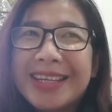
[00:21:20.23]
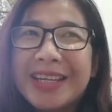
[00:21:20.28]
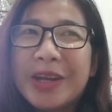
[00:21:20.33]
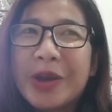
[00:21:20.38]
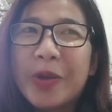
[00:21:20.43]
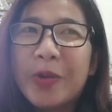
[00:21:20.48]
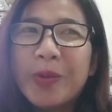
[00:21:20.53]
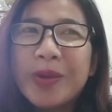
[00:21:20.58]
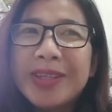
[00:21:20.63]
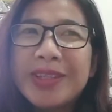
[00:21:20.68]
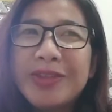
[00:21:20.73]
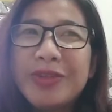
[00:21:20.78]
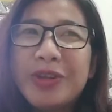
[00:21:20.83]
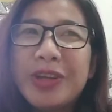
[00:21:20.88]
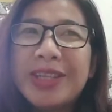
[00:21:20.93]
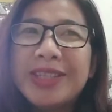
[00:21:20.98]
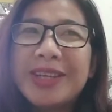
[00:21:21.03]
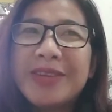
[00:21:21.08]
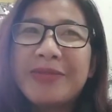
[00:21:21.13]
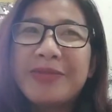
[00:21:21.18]
He always
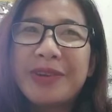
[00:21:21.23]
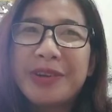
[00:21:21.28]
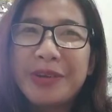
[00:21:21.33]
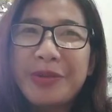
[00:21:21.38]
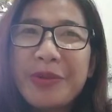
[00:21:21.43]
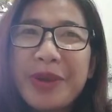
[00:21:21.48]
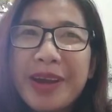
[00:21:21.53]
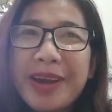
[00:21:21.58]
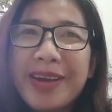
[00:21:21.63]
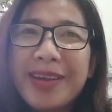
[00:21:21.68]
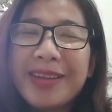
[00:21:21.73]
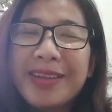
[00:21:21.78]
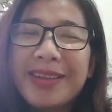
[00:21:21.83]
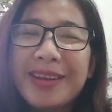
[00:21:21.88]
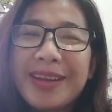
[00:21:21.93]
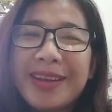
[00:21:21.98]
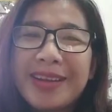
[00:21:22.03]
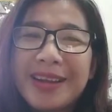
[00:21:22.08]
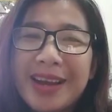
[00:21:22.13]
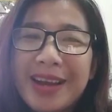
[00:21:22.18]
dressed up very well
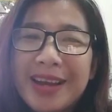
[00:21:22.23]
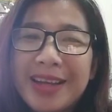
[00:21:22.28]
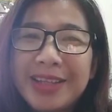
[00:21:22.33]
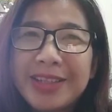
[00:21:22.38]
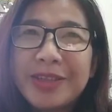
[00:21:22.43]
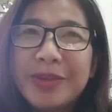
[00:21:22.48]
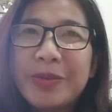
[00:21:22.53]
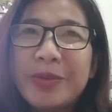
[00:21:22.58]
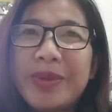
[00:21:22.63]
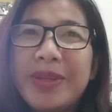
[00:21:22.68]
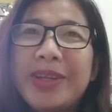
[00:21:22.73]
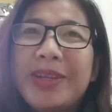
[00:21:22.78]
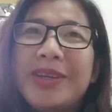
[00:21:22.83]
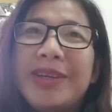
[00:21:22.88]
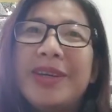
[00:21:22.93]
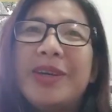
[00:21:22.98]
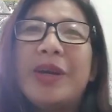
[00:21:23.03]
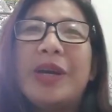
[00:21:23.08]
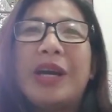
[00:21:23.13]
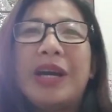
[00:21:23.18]
and nice, no
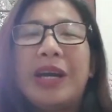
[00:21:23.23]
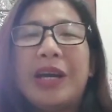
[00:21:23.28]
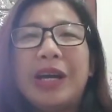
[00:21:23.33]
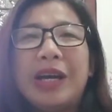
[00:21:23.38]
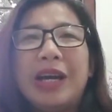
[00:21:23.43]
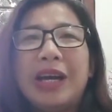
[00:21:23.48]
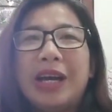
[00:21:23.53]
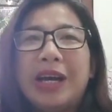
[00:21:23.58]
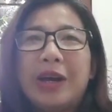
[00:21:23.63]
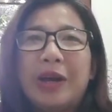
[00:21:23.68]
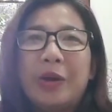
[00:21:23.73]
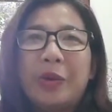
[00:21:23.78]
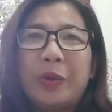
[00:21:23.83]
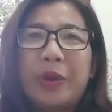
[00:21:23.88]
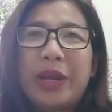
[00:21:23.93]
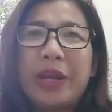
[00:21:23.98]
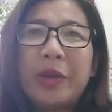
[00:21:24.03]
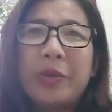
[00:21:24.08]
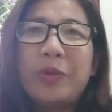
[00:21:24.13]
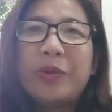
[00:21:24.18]
matter
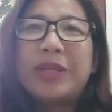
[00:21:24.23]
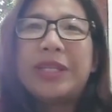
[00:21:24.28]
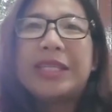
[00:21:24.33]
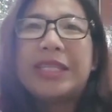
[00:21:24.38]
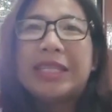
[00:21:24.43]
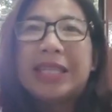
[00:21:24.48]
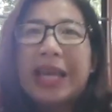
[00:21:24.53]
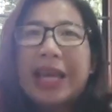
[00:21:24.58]
where he was.